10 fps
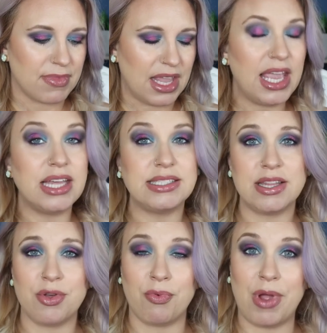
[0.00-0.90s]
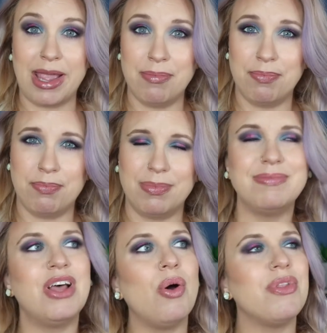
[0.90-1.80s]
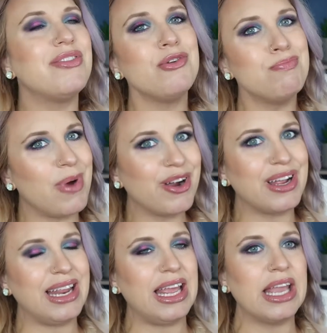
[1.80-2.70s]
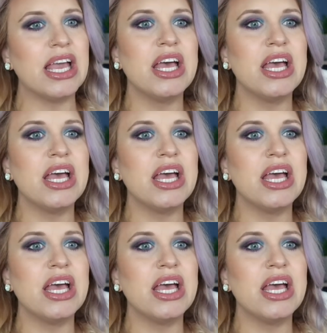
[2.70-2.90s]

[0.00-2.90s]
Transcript: is in the right, no, not their marketing,